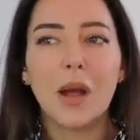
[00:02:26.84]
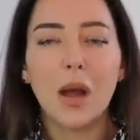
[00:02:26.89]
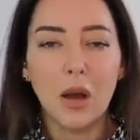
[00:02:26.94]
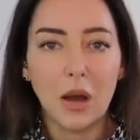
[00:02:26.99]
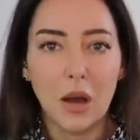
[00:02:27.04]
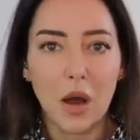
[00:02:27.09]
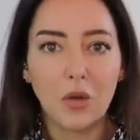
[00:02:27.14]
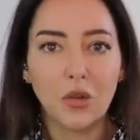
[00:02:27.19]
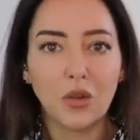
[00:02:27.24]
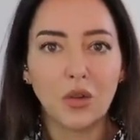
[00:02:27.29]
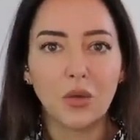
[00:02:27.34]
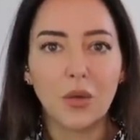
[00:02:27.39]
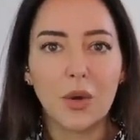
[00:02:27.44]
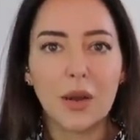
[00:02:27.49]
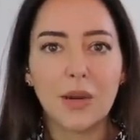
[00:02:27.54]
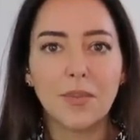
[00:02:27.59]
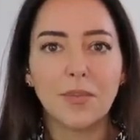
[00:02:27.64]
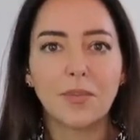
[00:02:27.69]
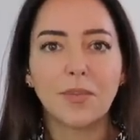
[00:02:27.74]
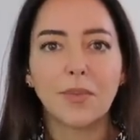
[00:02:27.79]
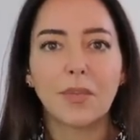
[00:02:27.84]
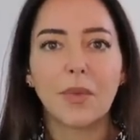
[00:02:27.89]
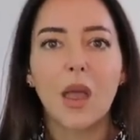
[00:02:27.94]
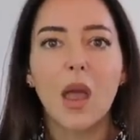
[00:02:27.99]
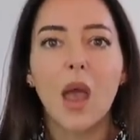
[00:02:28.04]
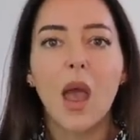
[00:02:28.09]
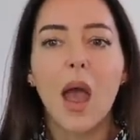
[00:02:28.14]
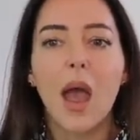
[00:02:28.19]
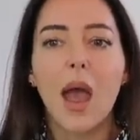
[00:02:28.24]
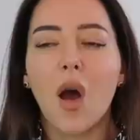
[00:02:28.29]
luxury.
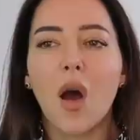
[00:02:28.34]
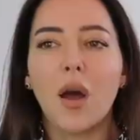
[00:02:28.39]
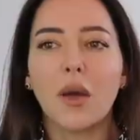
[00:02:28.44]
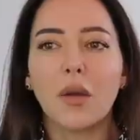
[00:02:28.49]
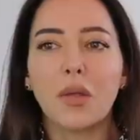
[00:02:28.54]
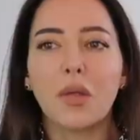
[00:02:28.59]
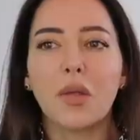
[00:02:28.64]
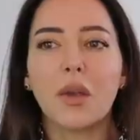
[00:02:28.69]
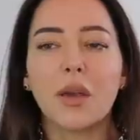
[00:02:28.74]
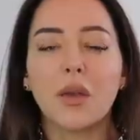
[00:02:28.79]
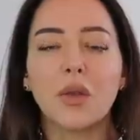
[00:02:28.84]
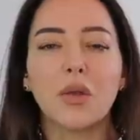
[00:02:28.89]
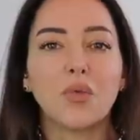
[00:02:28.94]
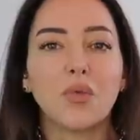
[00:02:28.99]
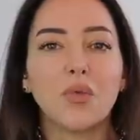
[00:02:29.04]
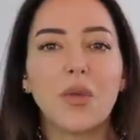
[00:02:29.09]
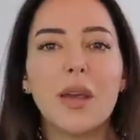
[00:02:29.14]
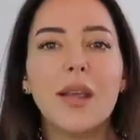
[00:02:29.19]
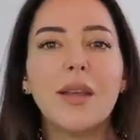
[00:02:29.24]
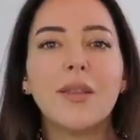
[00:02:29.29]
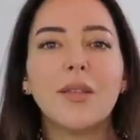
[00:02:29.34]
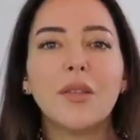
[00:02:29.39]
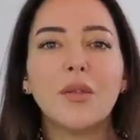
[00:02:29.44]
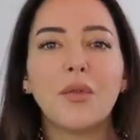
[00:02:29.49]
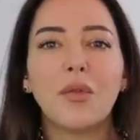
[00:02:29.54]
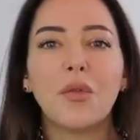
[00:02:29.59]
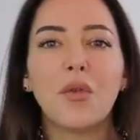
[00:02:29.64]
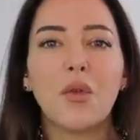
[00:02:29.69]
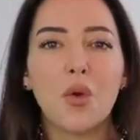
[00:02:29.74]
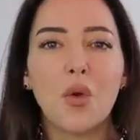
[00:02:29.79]
I think the reason
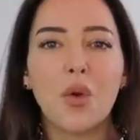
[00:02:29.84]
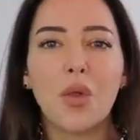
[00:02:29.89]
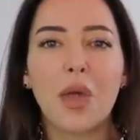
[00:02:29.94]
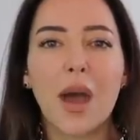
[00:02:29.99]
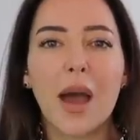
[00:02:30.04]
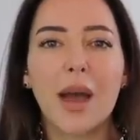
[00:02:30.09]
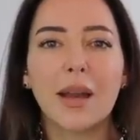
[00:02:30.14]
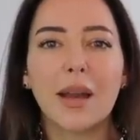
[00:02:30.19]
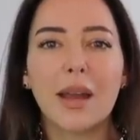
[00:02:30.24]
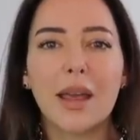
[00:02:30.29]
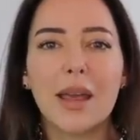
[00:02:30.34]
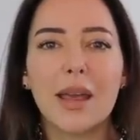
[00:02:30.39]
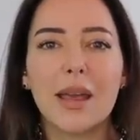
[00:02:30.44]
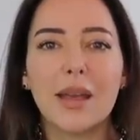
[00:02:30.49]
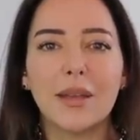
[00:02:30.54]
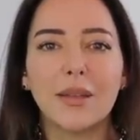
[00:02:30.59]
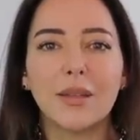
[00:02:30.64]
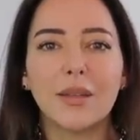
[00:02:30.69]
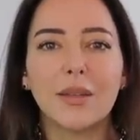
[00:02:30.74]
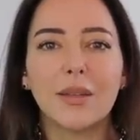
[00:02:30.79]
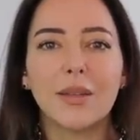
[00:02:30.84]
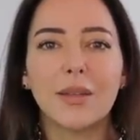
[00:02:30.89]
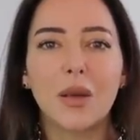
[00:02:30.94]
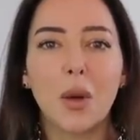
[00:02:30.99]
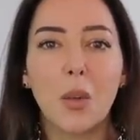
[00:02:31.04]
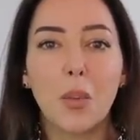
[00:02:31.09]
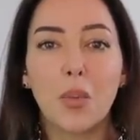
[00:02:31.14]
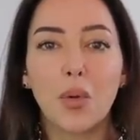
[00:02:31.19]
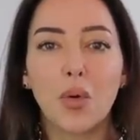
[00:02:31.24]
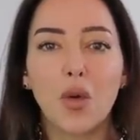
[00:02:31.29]
for that is
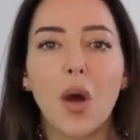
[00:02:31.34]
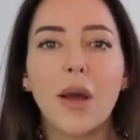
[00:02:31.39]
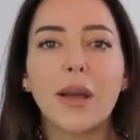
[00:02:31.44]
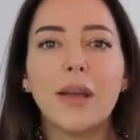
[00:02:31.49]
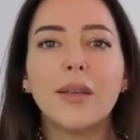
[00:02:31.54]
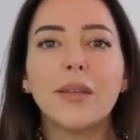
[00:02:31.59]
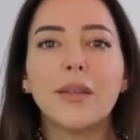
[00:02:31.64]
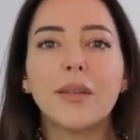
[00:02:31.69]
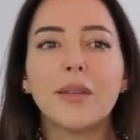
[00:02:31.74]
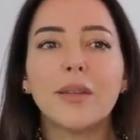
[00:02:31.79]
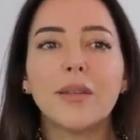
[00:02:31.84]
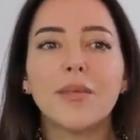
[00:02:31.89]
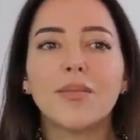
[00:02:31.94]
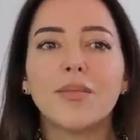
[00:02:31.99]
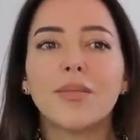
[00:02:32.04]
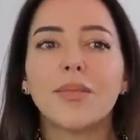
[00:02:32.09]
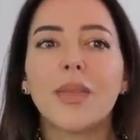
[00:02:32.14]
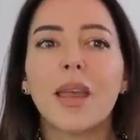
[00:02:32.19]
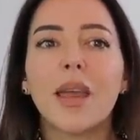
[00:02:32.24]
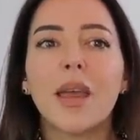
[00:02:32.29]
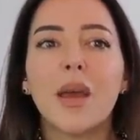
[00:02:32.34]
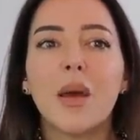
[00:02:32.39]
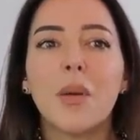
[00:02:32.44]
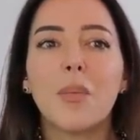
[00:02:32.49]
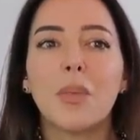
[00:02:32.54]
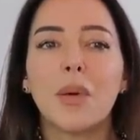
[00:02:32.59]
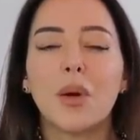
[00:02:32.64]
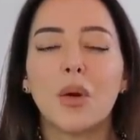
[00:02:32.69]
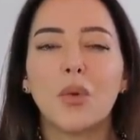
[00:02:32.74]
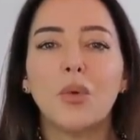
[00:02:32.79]
price,
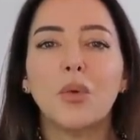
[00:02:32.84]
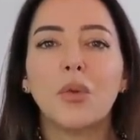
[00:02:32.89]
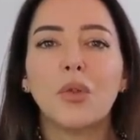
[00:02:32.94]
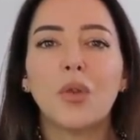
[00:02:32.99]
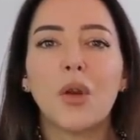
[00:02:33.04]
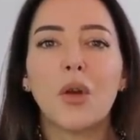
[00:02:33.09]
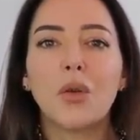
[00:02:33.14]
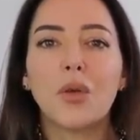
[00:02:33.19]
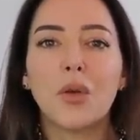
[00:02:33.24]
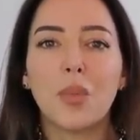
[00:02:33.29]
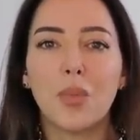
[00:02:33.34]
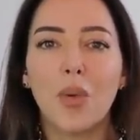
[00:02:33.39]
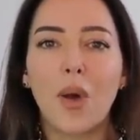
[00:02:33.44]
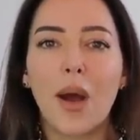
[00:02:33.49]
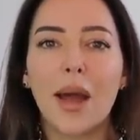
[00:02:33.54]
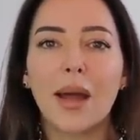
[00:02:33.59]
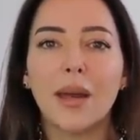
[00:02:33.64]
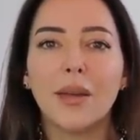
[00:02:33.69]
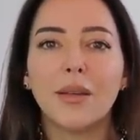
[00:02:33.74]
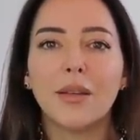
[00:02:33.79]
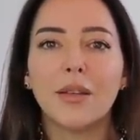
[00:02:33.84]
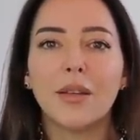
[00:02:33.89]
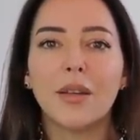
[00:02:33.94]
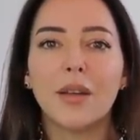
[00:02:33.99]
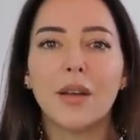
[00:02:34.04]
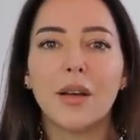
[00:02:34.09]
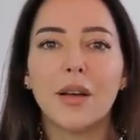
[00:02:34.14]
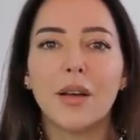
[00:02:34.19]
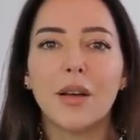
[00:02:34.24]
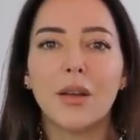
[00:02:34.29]
but also the brand,
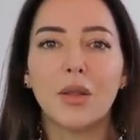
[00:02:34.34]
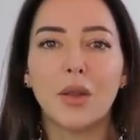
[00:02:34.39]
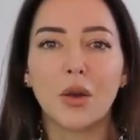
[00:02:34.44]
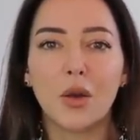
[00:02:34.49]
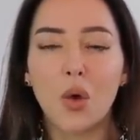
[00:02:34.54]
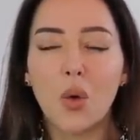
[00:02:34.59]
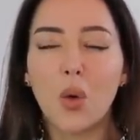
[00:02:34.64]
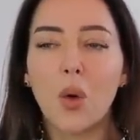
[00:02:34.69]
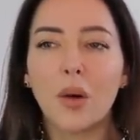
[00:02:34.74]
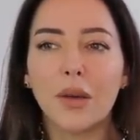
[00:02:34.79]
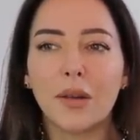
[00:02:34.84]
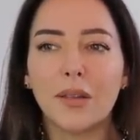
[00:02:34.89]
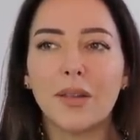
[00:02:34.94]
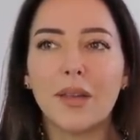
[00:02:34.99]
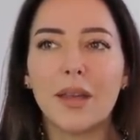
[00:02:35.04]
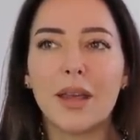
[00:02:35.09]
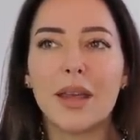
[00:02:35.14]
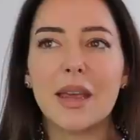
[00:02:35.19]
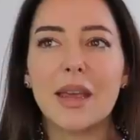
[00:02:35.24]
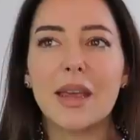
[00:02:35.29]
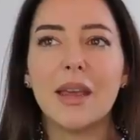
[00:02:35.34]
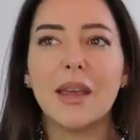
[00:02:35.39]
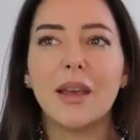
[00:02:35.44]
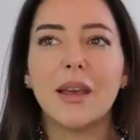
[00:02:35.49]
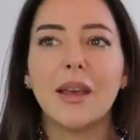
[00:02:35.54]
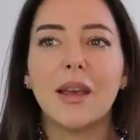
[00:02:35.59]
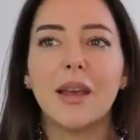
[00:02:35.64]
the quality,